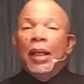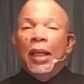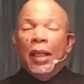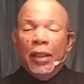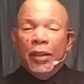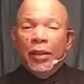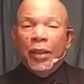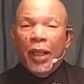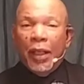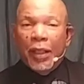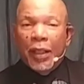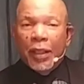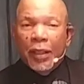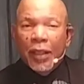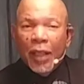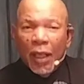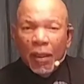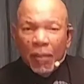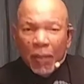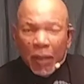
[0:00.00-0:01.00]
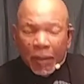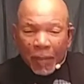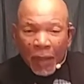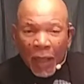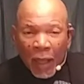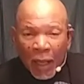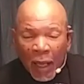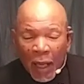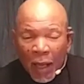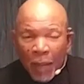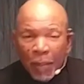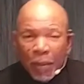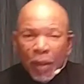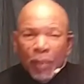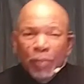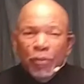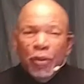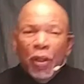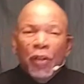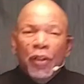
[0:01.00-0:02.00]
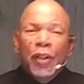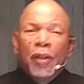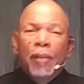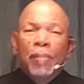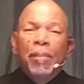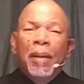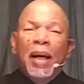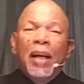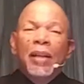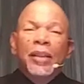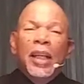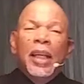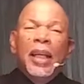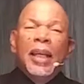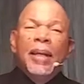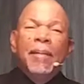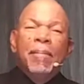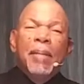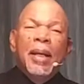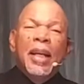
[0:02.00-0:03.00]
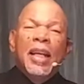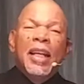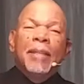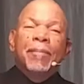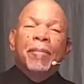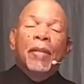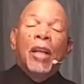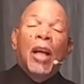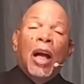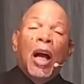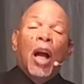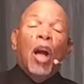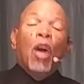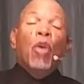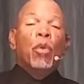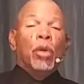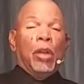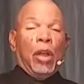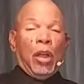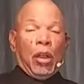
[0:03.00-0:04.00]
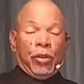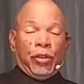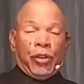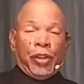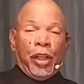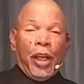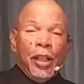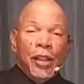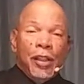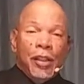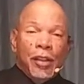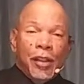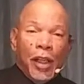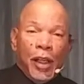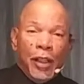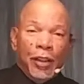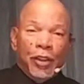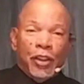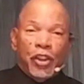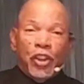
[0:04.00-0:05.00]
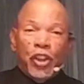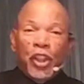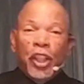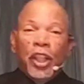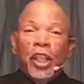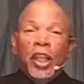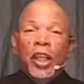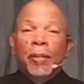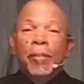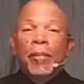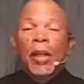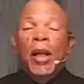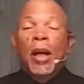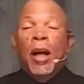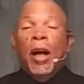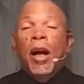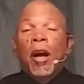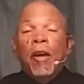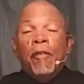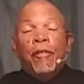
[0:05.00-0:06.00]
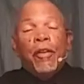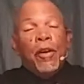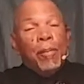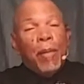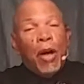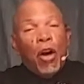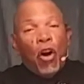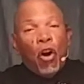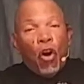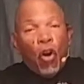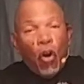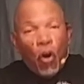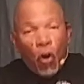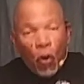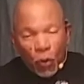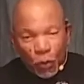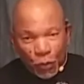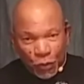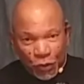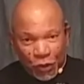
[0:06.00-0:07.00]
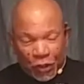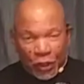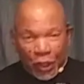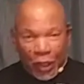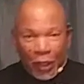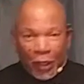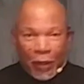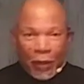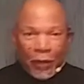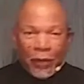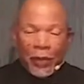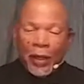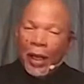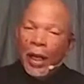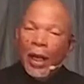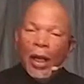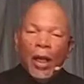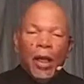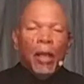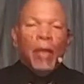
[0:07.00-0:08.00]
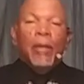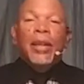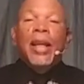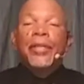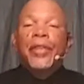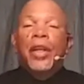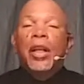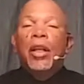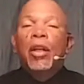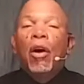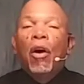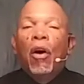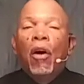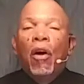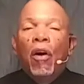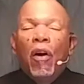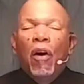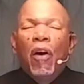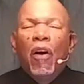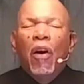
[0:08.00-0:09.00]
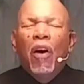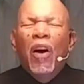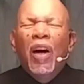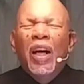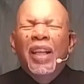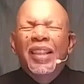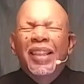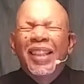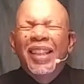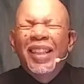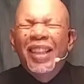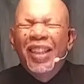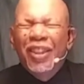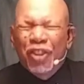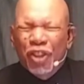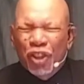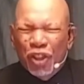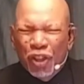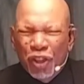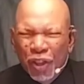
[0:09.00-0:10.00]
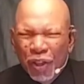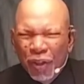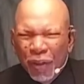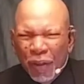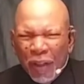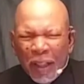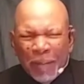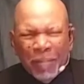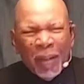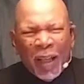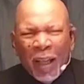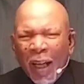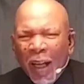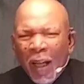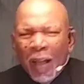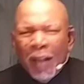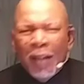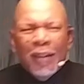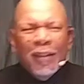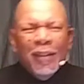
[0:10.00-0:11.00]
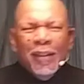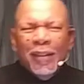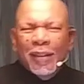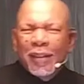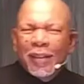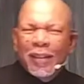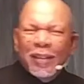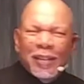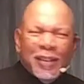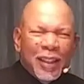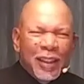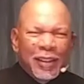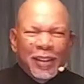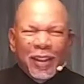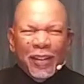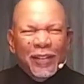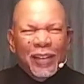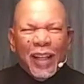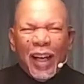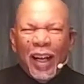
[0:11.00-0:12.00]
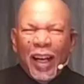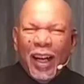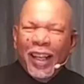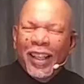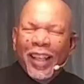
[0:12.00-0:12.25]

and daddy gave me. But I'm talking about, amen, when I taste and sing for my own self that the Lord is good. Oh, saints of God,